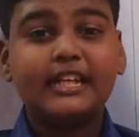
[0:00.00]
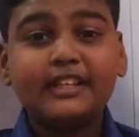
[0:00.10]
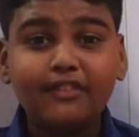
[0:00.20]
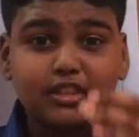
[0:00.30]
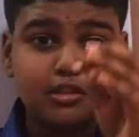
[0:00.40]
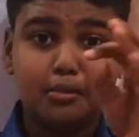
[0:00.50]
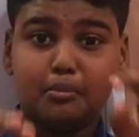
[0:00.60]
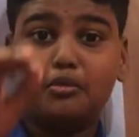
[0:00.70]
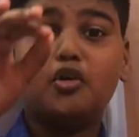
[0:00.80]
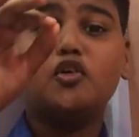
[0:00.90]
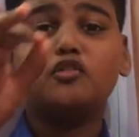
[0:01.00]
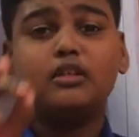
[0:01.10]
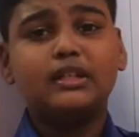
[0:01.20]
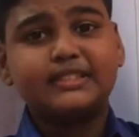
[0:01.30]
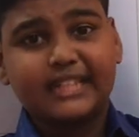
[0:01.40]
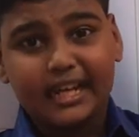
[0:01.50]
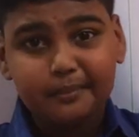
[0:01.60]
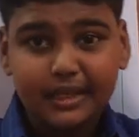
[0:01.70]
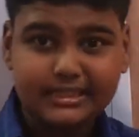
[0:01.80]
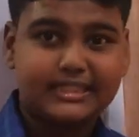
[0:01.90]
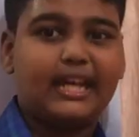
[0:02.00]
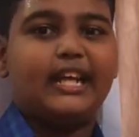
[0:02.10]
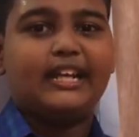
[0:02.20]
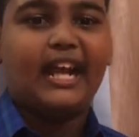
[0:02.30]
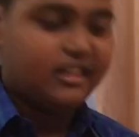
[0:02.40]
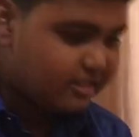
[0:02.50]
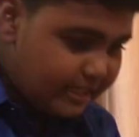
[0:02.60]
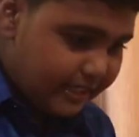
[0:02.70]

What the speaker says: lever to move side by side and